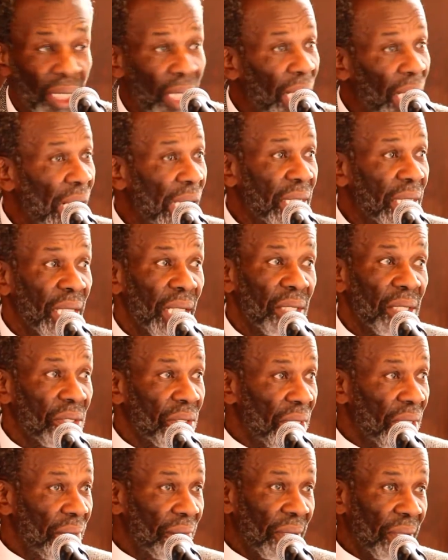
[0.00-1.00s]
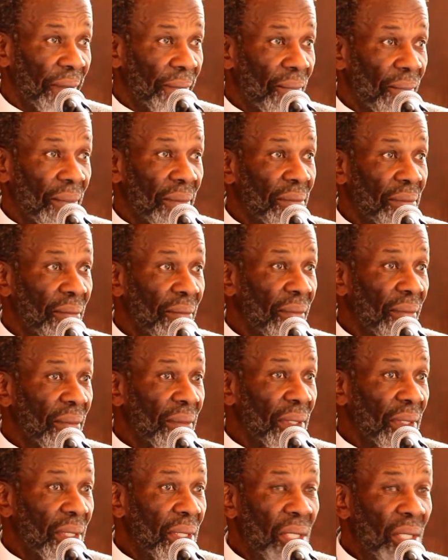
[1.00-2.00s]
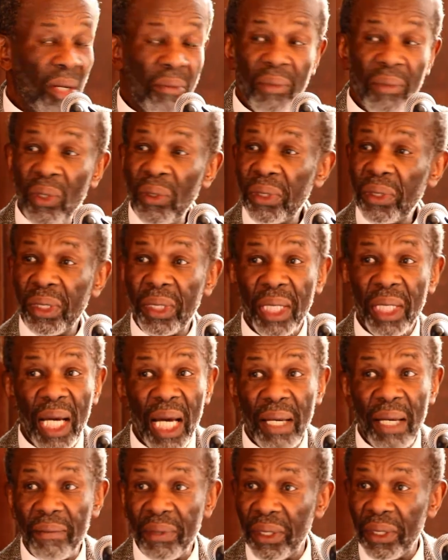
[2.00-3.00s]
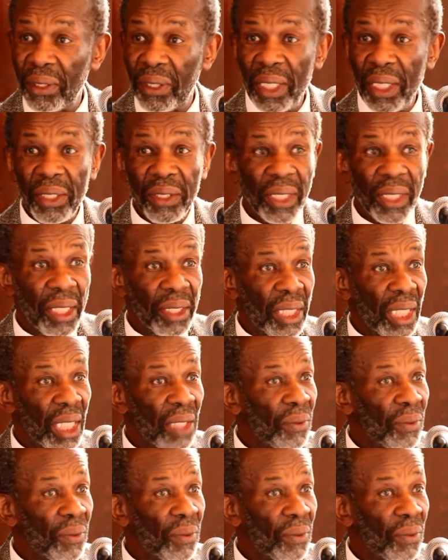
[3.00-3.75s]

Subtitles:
And I'll tell you something. Most of the time, the things that